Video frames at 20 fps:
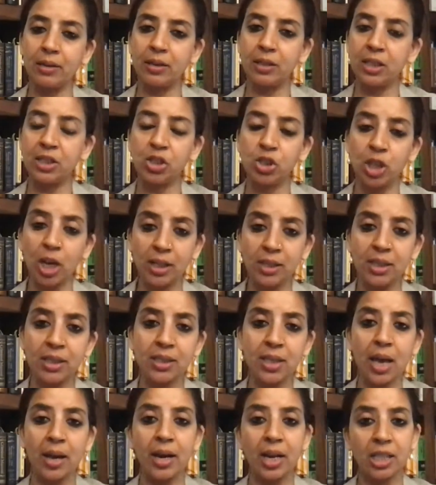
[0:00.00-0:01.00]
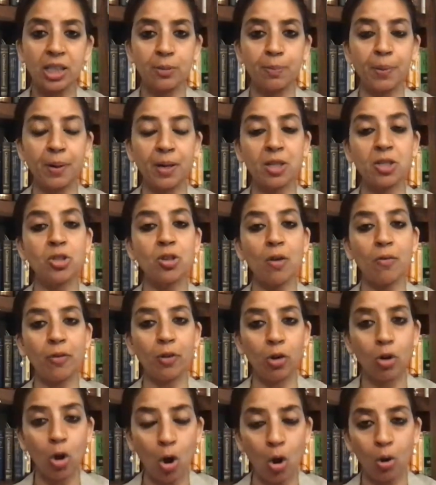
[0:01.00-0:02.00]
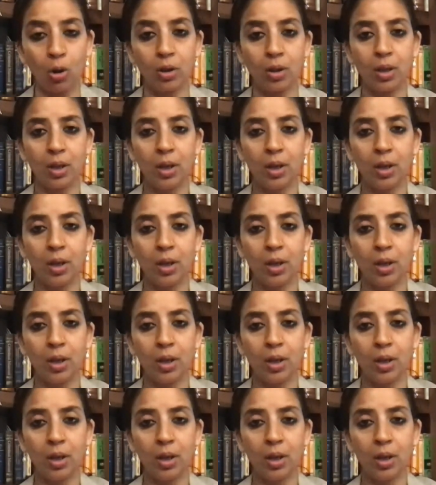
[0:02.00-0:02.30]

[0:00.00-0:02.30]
The judges are experts of law.